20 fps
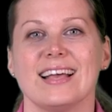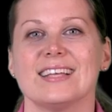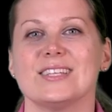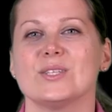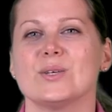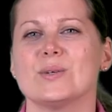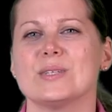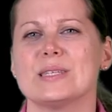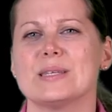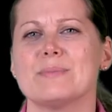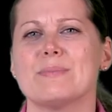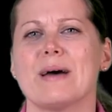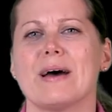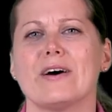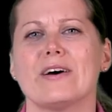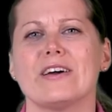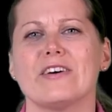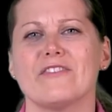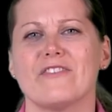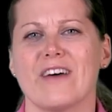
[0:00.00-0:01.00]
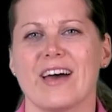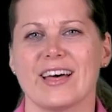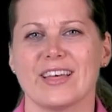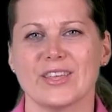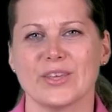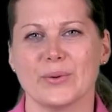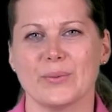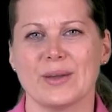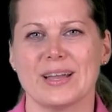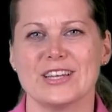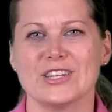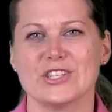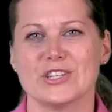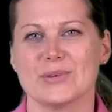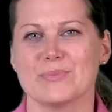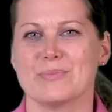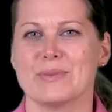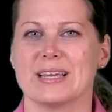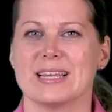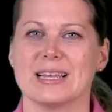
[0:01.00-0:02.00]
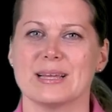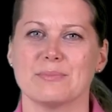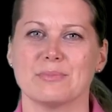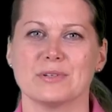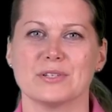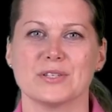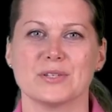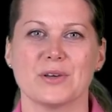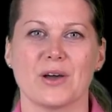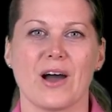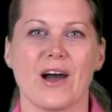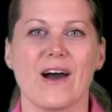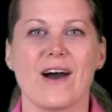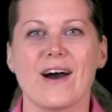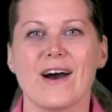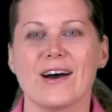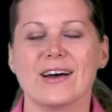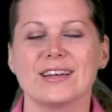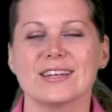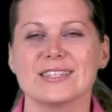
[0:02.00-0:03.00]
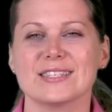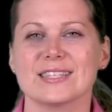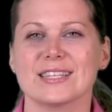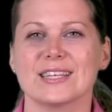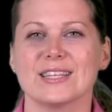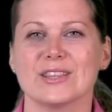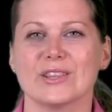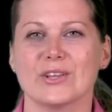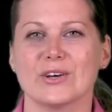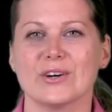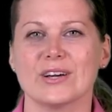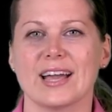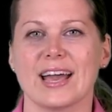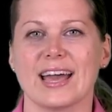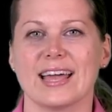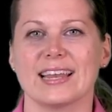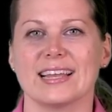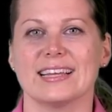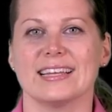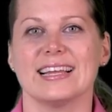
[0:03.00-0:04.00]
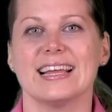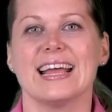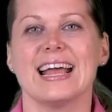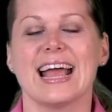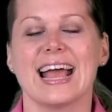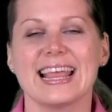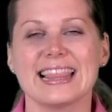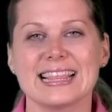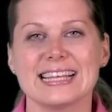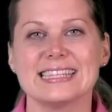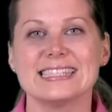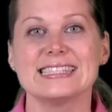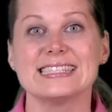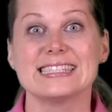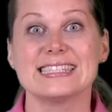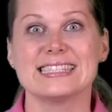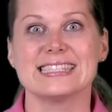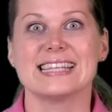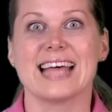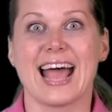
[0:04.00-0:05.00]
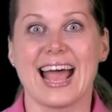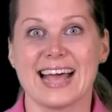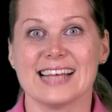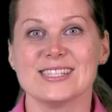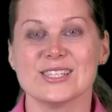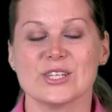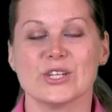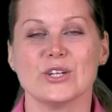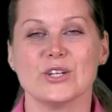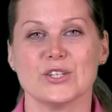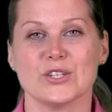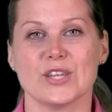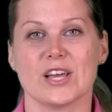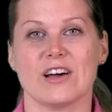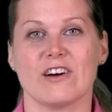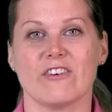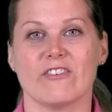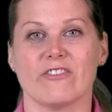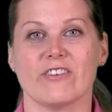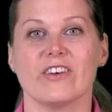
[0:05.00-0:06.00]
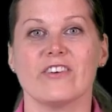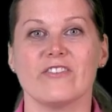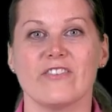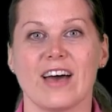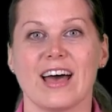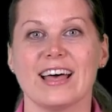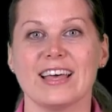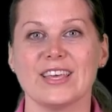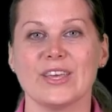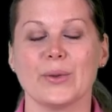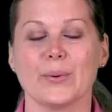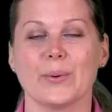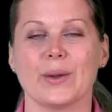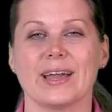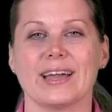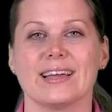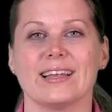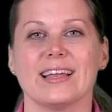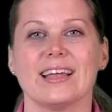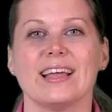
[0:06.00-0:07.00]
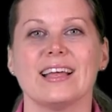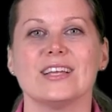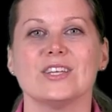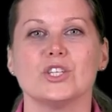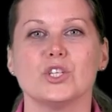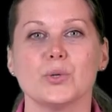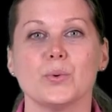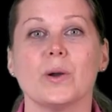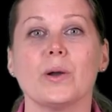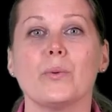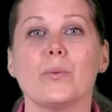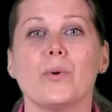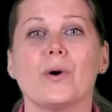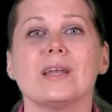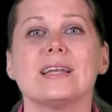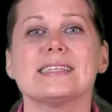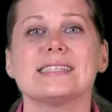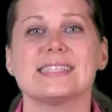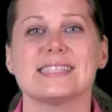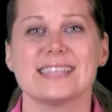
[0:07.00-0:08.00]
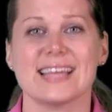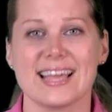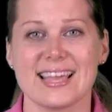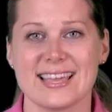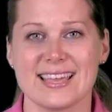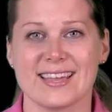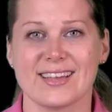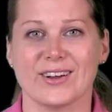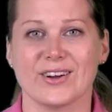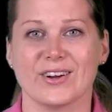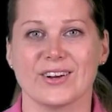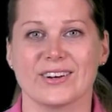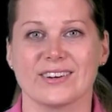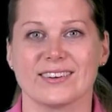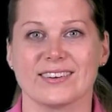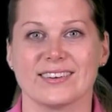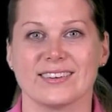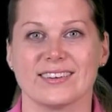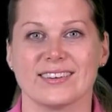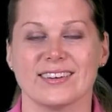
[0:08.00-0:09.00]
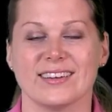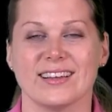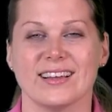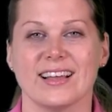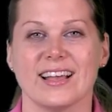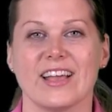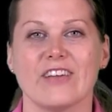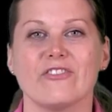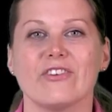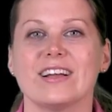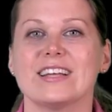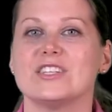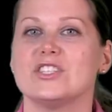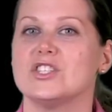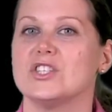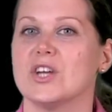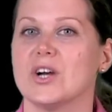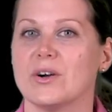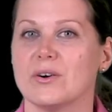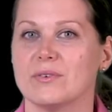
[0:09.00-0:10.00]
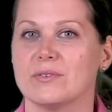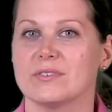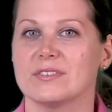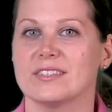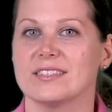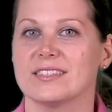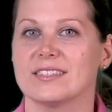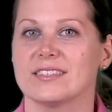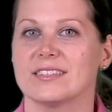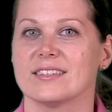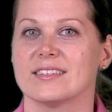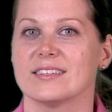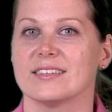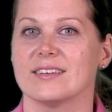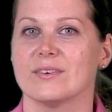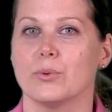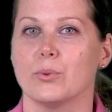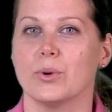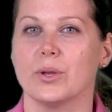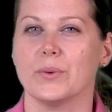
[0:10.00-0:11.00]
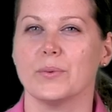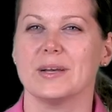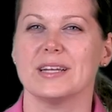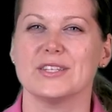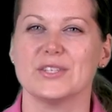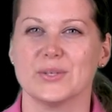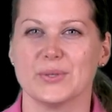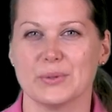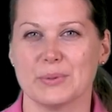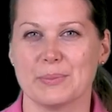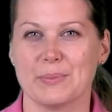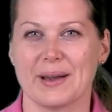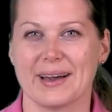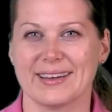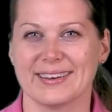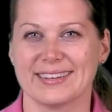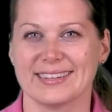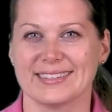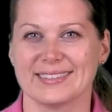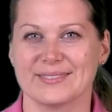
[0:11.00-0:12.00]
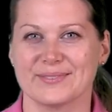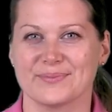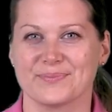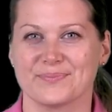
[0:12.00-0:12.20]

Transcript: So it's about evaluation, being able to honestly look at it and then ask yourself, evaluate, do I want to stay here? If I don't, what do I do about it?